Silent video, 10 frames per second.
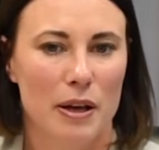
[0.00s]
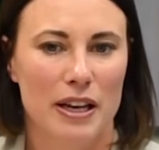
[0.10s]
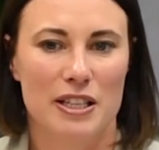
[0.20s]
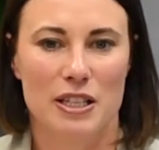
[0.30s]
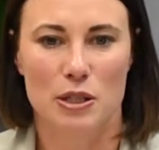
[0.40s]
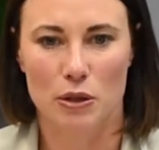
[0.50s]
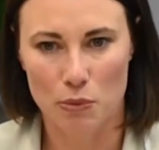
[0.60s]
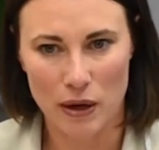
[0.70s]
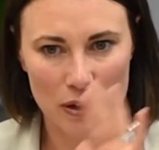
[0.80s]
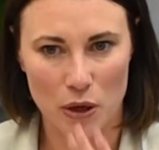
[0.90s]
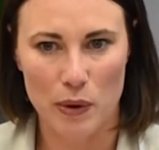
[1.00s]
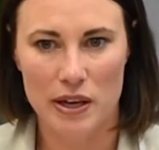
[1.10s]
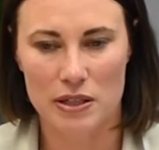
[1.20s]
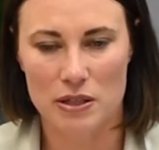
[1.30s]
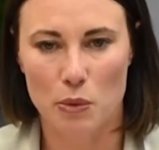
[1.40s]
because it's one of the
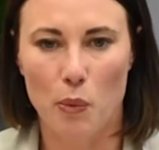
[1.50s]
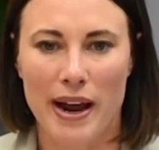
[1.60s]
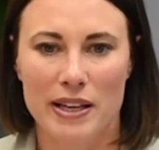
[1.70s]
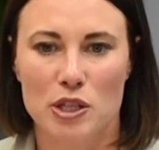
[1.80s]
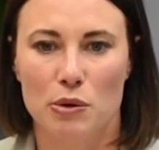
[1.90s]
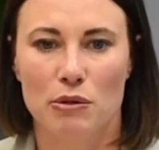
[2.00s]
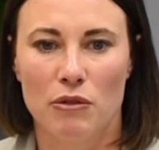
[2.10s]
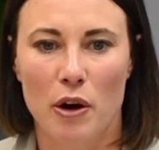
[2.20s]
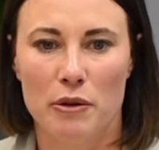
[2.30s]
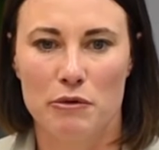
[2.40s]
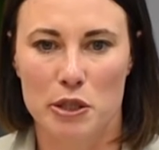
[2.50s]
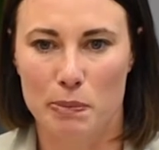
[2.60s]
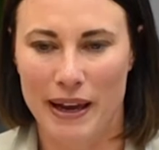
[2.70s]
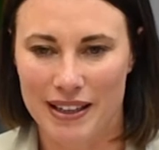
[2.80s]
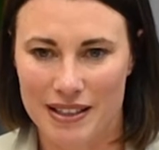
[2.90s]
quickest ways to erode
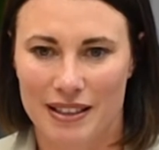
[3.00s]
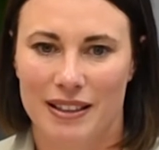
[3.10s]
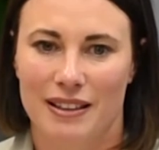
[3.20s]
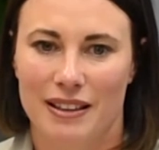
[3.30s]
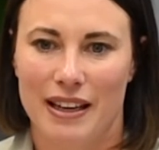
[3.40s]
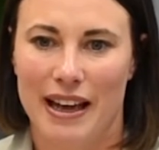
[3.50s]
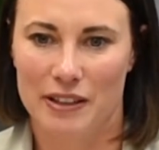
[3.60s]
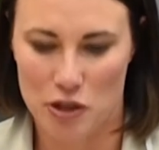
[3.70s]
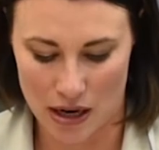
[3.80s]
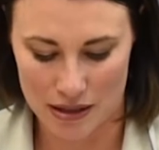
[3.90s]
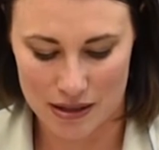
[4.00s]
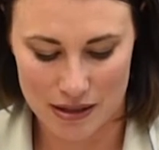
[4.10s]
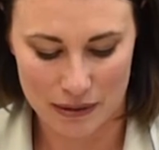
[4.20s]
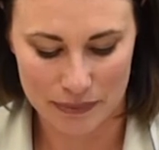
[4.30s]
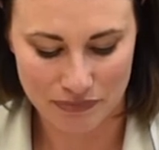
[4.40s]
respect and
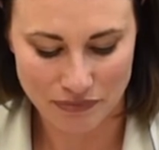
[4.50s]
trust.